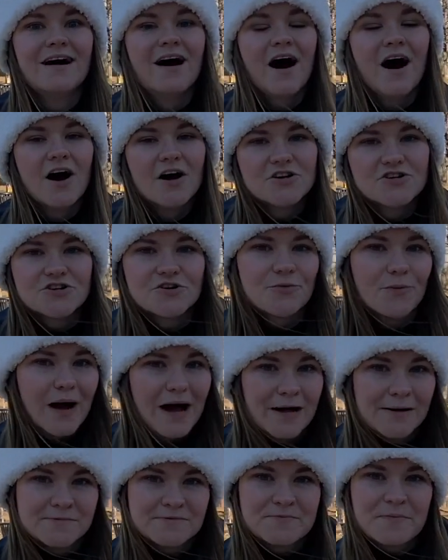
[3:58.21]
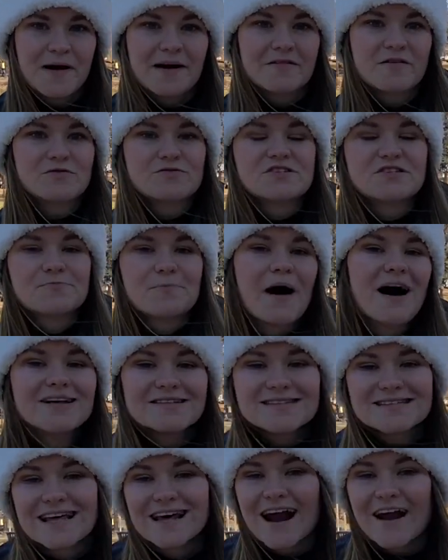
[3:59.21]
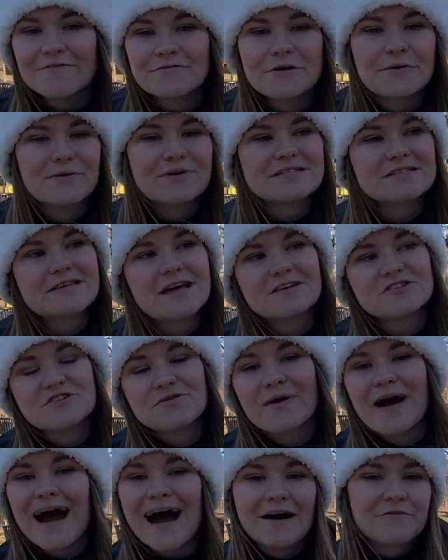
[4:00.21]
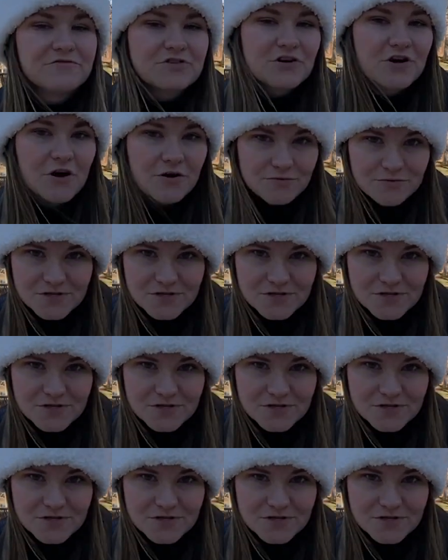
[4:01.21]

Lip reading: underwhelmed by those spots that everyone says you have to go